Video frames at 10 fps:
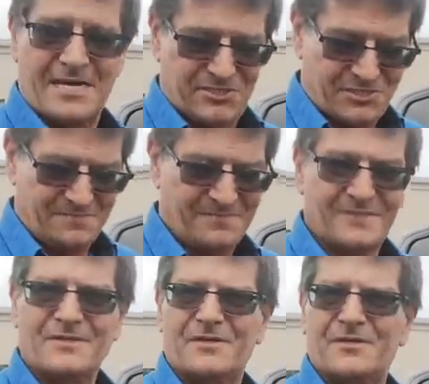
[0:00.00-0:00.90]

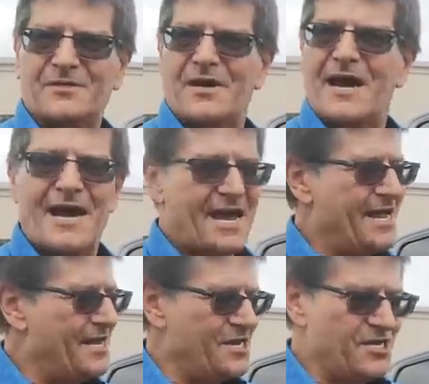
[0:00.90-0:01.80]
426,
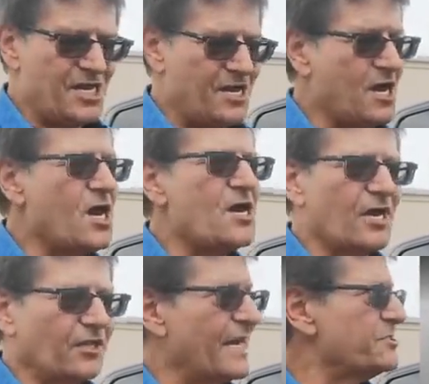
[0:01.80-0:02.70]
and
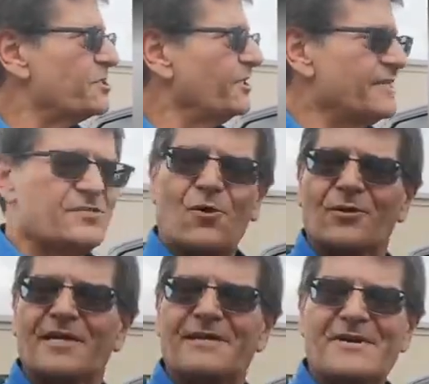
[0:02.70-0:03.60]
allegedly
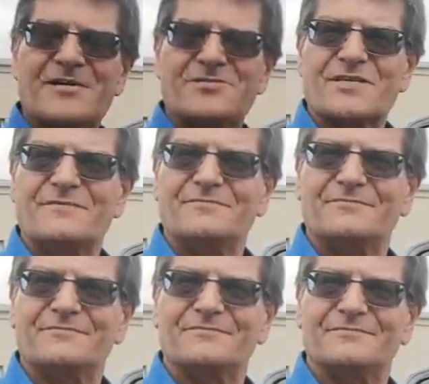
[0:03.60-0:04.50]
totally amazing.
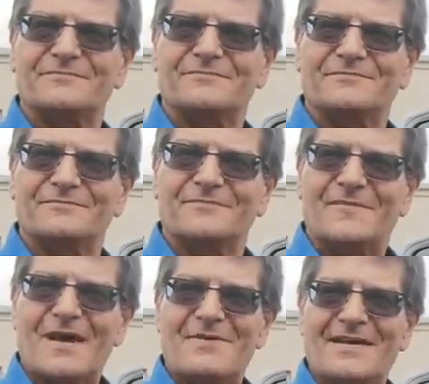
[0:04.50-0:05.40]

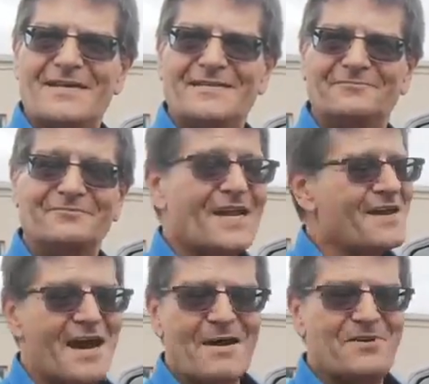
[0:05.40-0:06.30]
Nice. I mean,
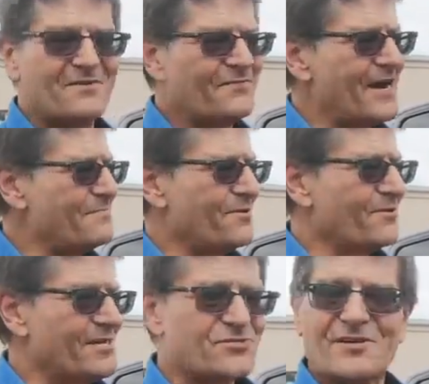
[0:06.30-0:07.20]
I've been a
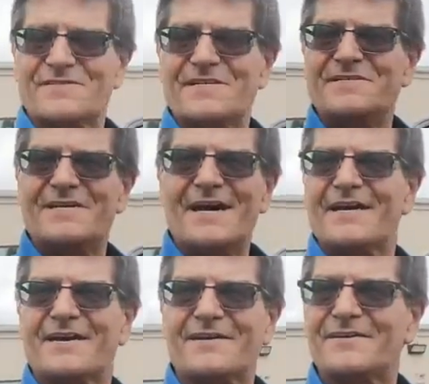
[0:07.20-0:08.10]
Viper SRT tech
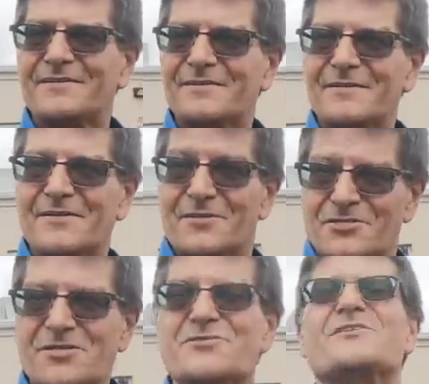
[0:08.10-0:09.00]

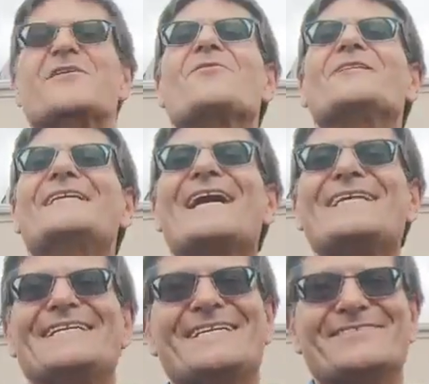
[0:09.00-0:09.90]
since the early
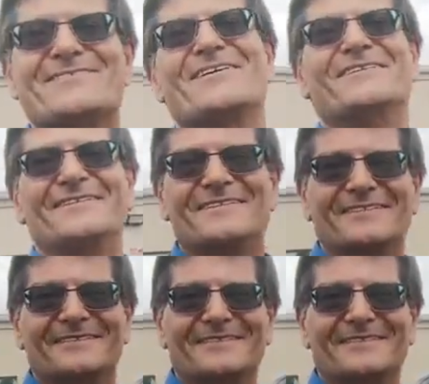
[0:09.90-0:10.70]
90s.